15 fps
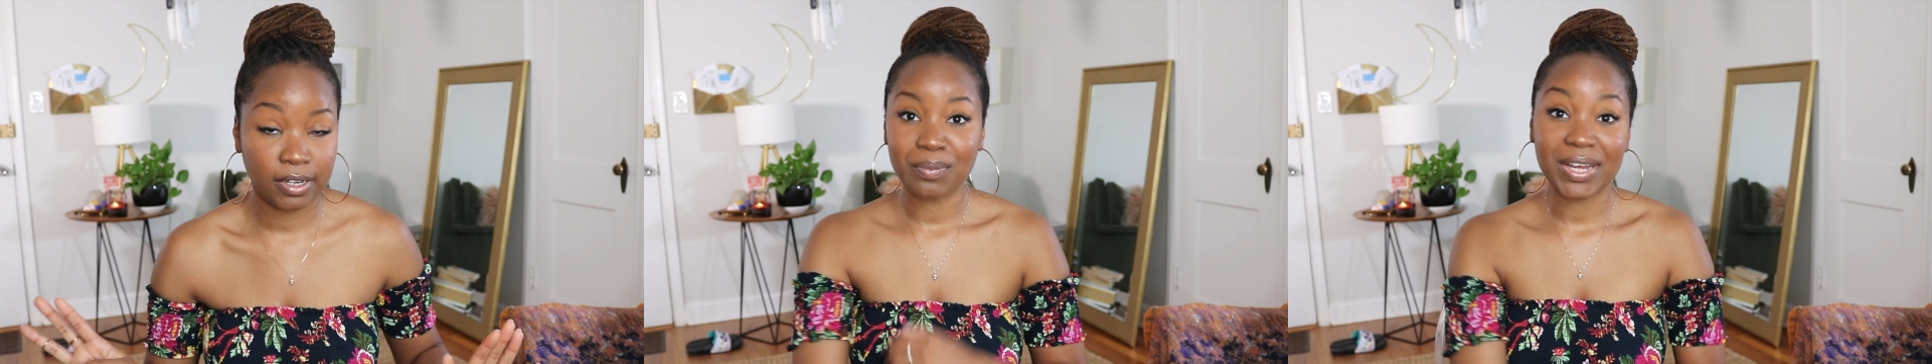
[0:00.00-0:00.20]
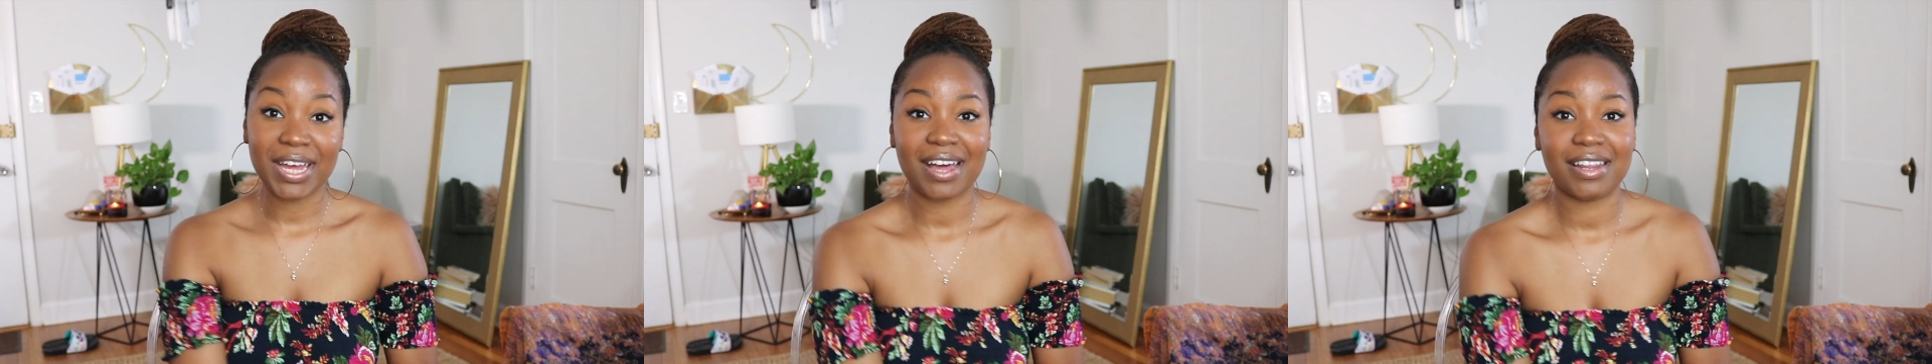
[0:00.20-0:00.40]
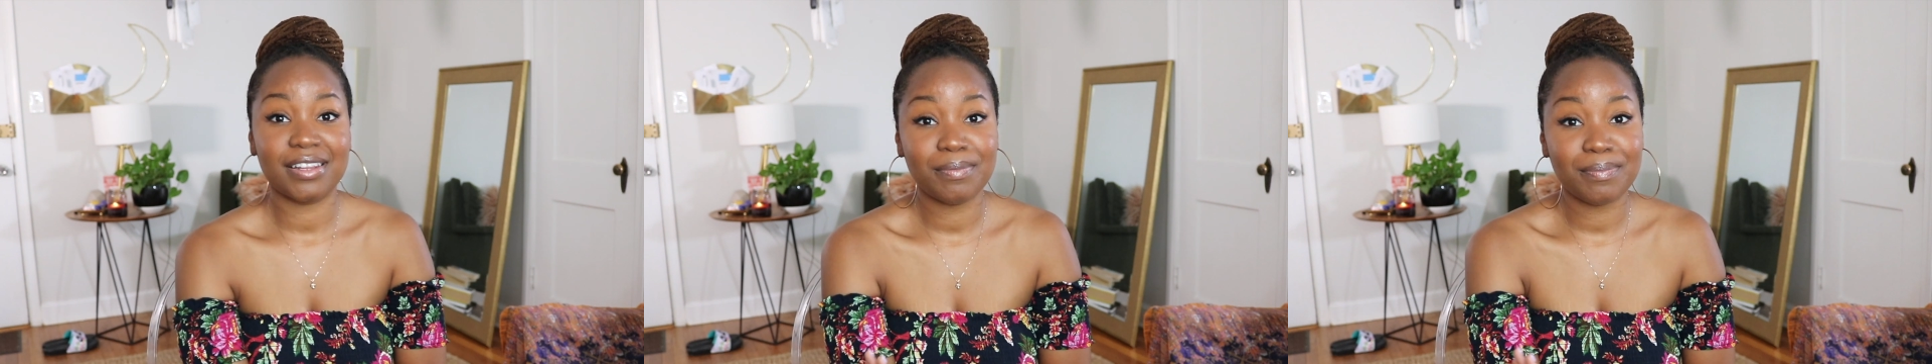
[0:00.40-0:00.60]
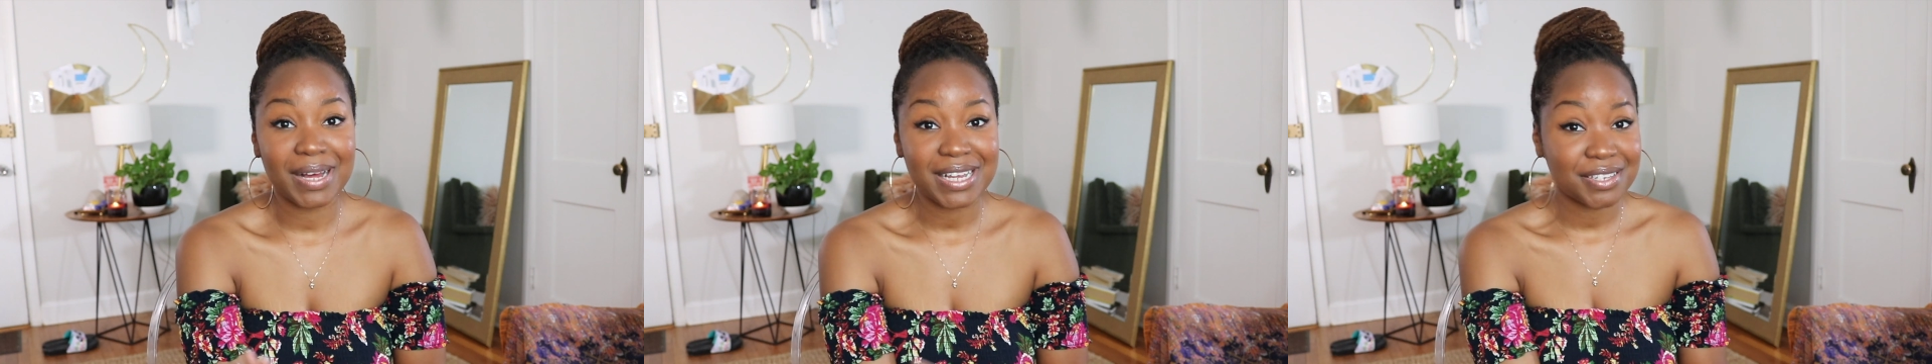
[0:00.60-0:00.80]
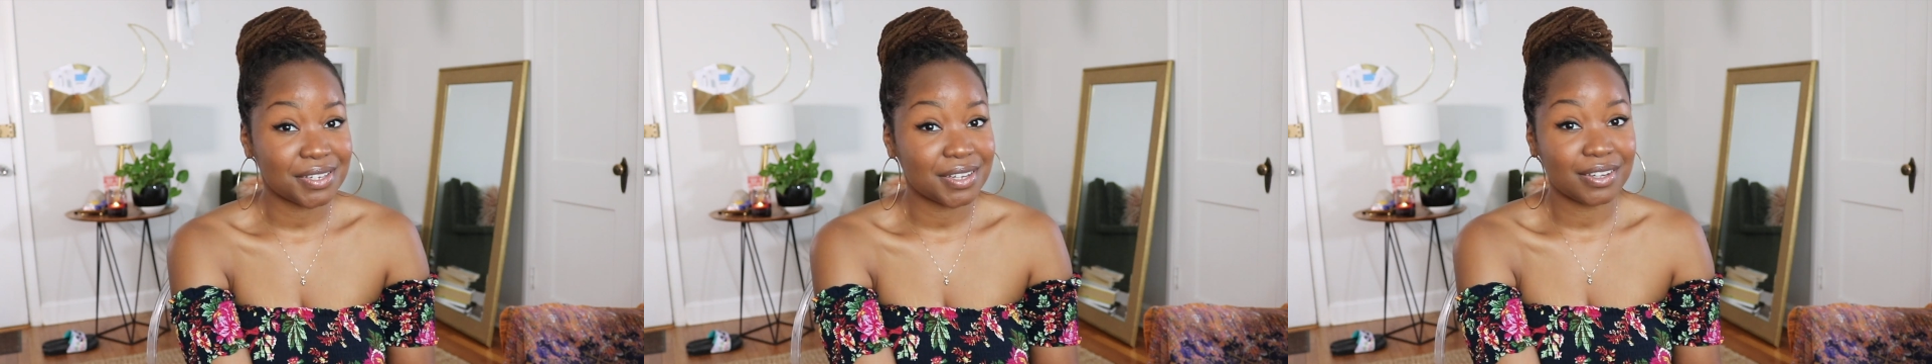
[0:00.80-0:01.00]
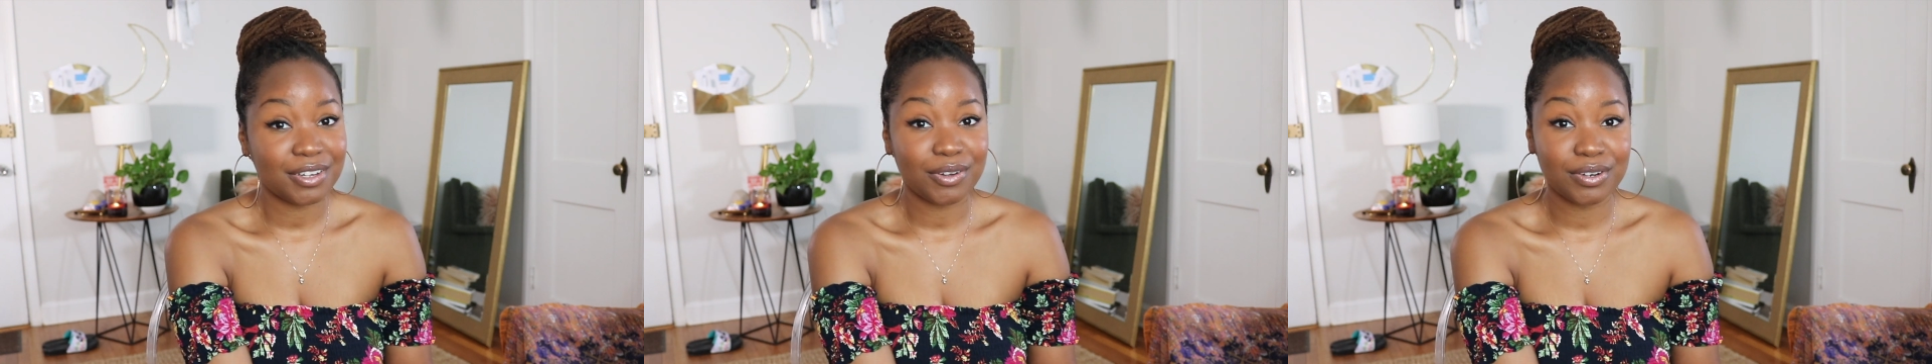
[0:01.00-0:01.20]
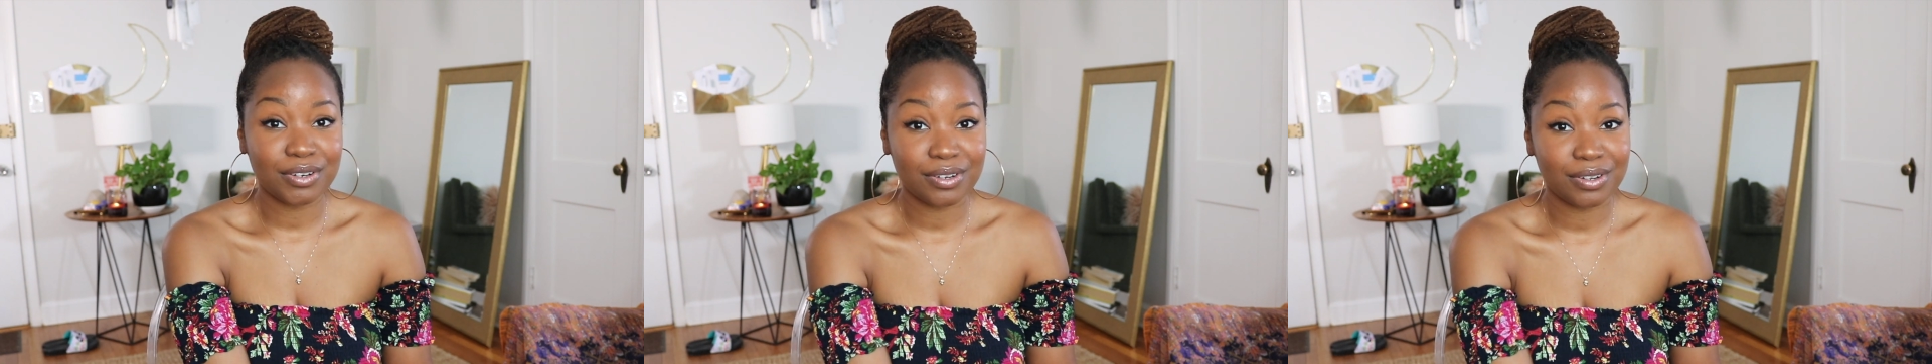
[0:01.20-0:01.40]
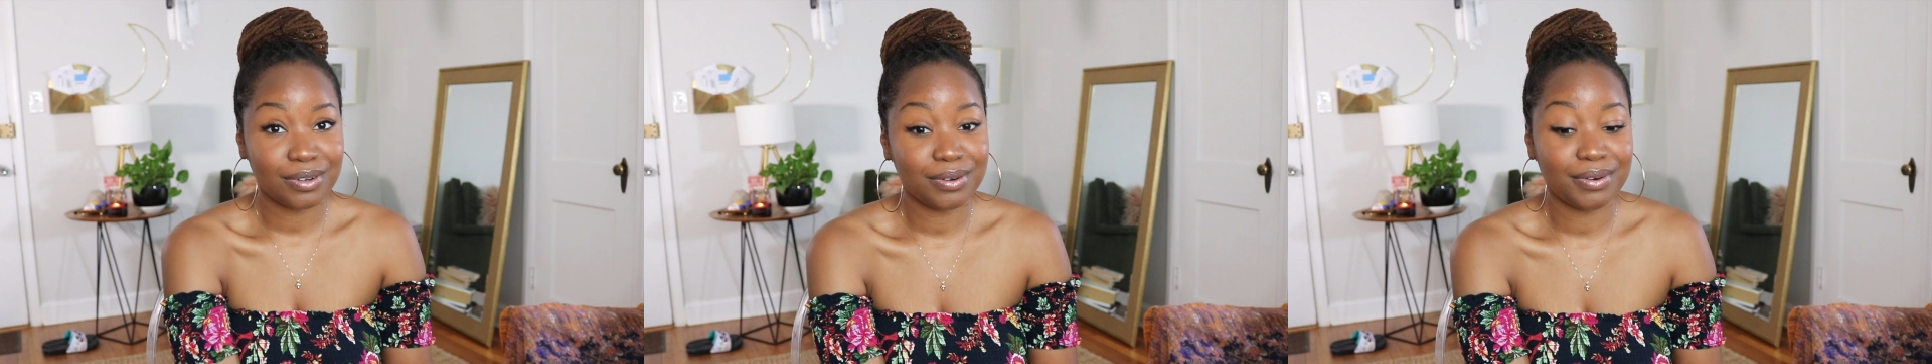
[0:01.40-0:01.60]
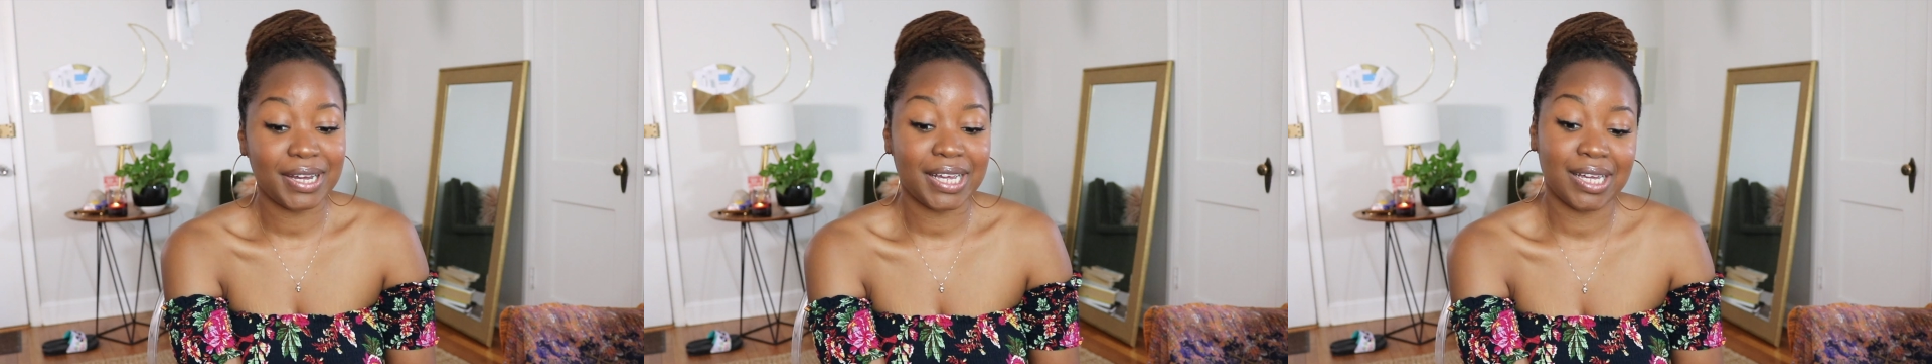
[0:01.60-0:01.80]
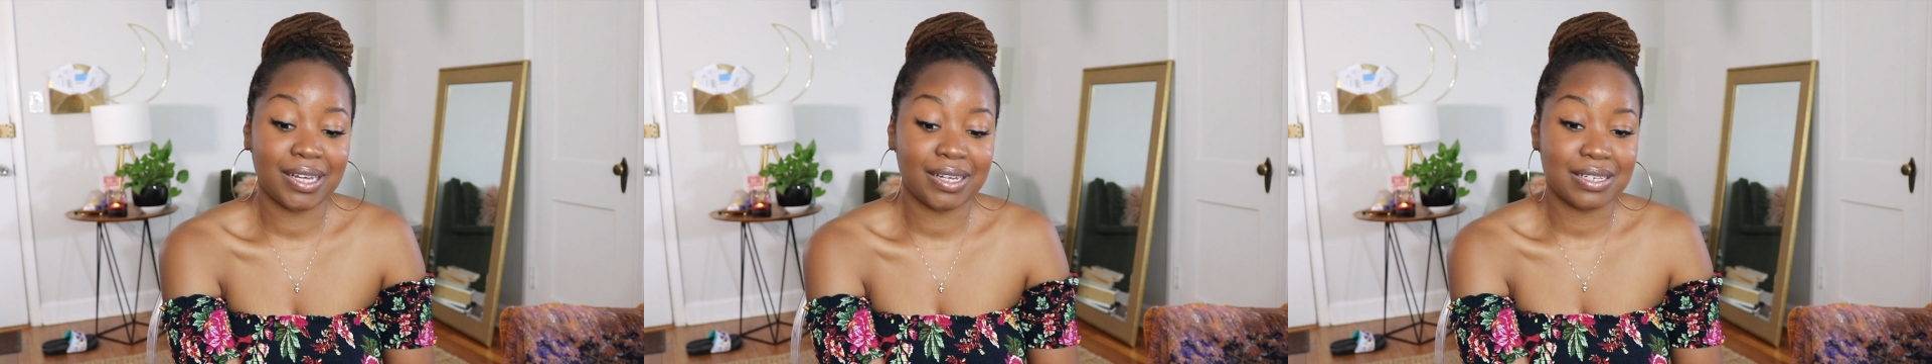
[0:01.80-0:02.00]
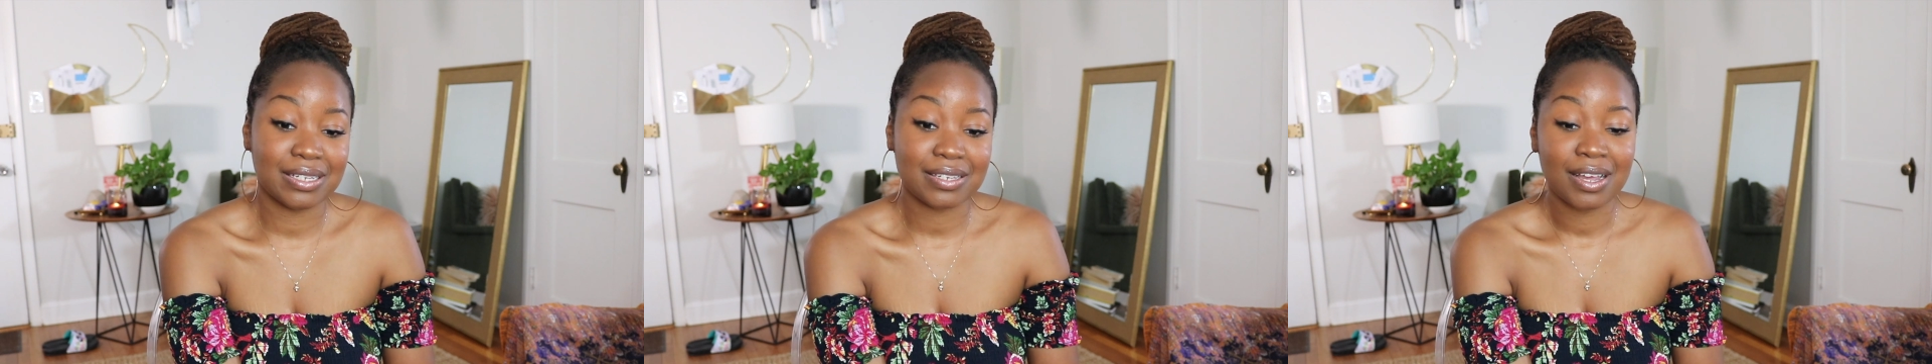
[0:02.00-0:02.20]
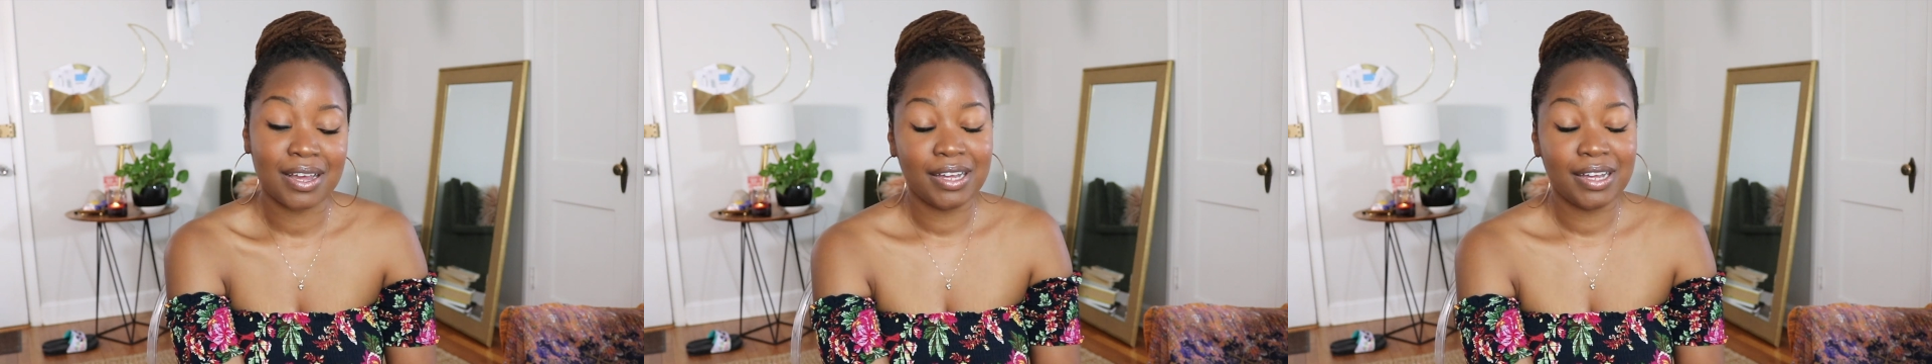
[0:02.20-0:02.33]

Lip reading: But yeah, the best thing you can do is